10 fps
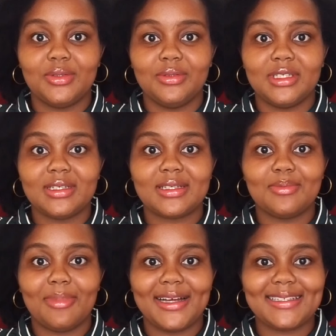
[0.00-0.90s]
to do this,
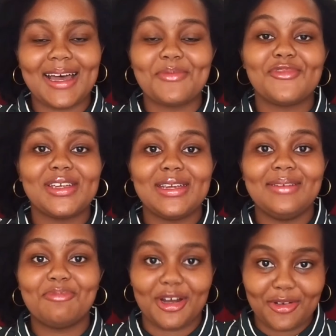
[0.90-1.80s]
but I'm
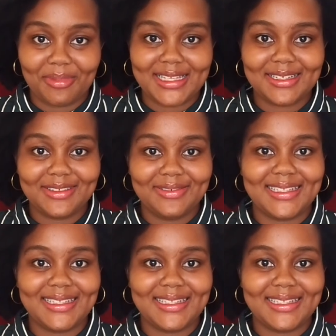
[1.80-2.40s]
very proud of myself.